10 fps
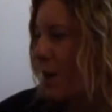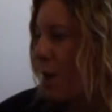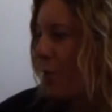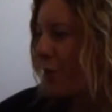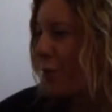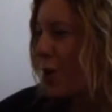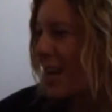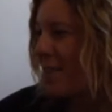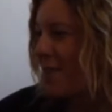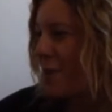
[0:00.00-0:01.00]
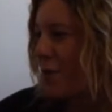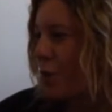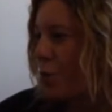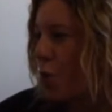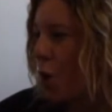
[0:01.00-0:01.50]
before leaving for the
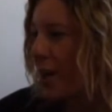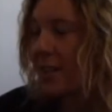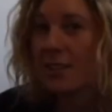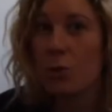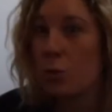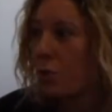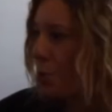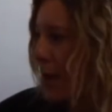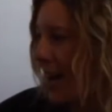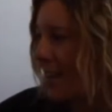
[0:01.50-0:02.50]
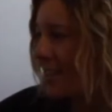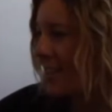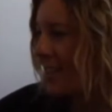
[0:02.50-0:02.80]
rocket's launch pad.